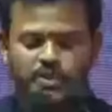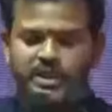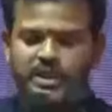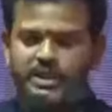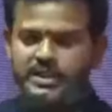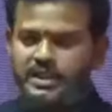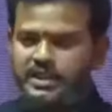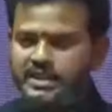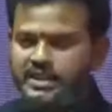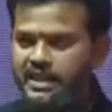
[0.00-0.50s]

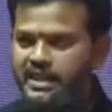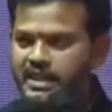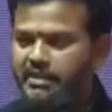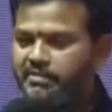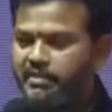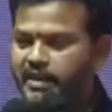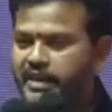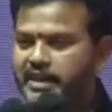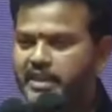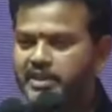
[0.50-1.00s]
success and
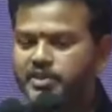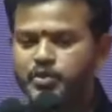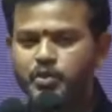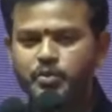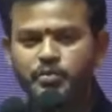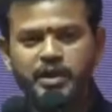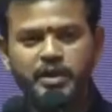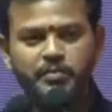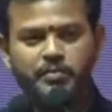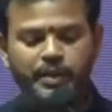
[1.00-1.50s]
inviting
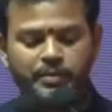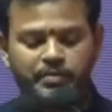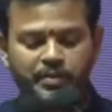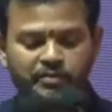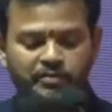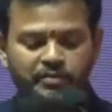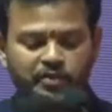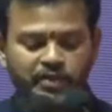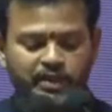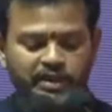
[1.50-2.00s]
so many
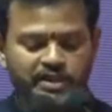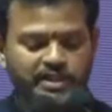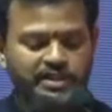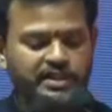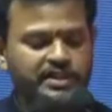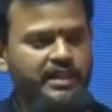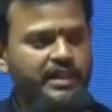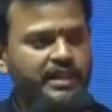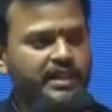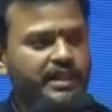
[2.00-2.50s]
people for
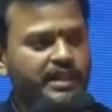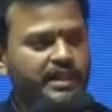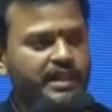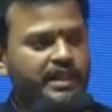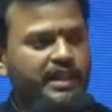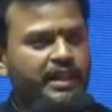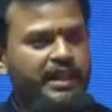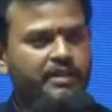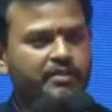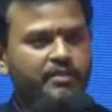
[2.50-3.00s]
this.
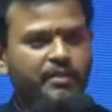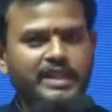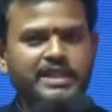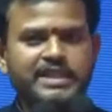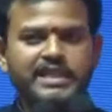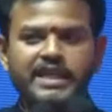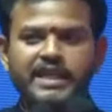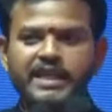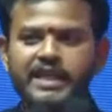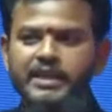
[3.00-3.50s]
And
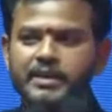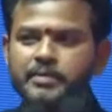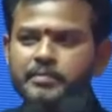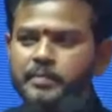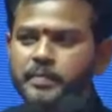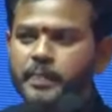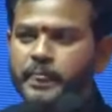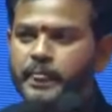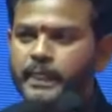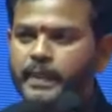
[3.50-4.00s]
once again,
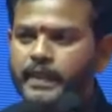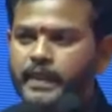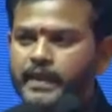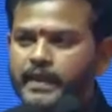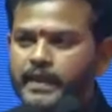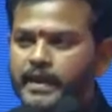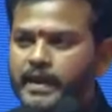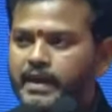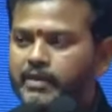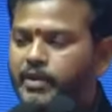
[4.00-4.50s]

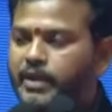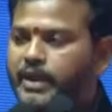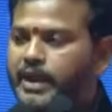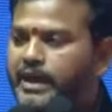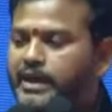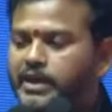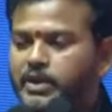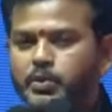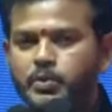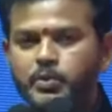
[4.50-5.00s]
I would
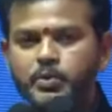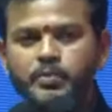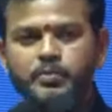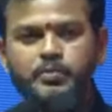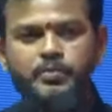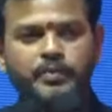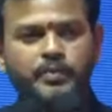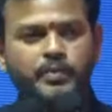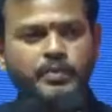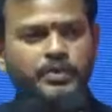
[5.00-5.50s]
like to
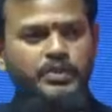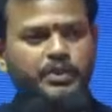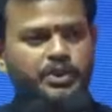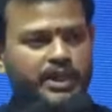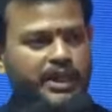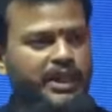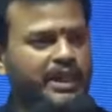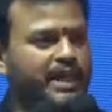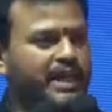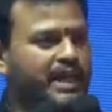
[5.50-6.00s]

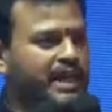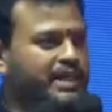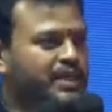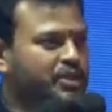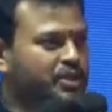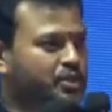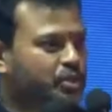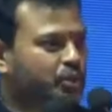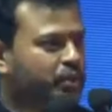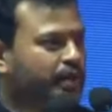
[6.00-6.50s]
share another
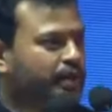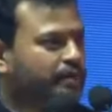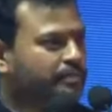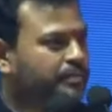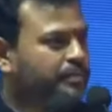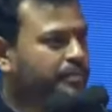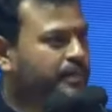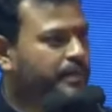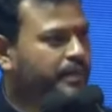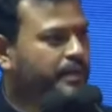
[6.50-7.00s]
story.
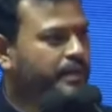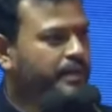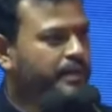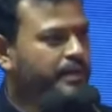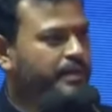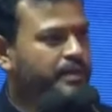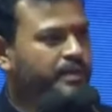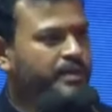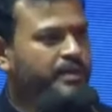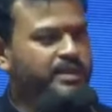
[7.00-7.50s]

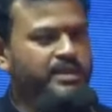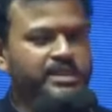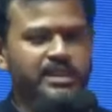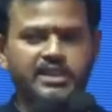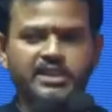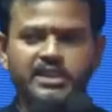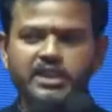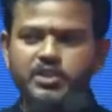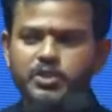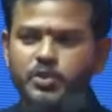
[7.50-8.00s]
This
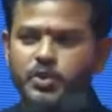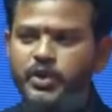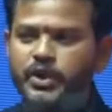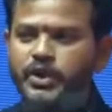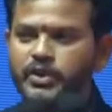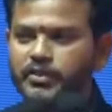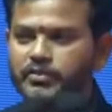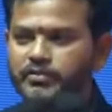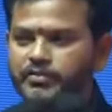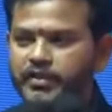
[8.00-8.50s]
is the
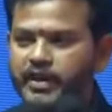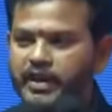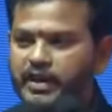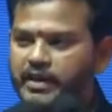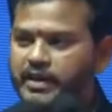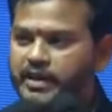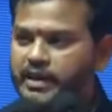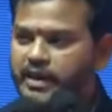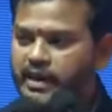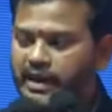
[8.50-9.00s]
story of
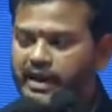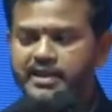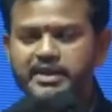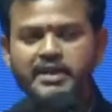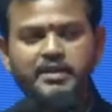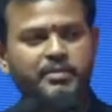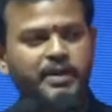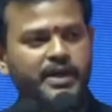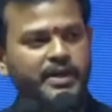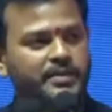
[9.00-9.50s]

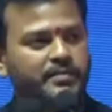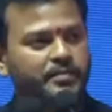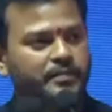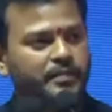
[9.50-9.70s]
Hyderabad.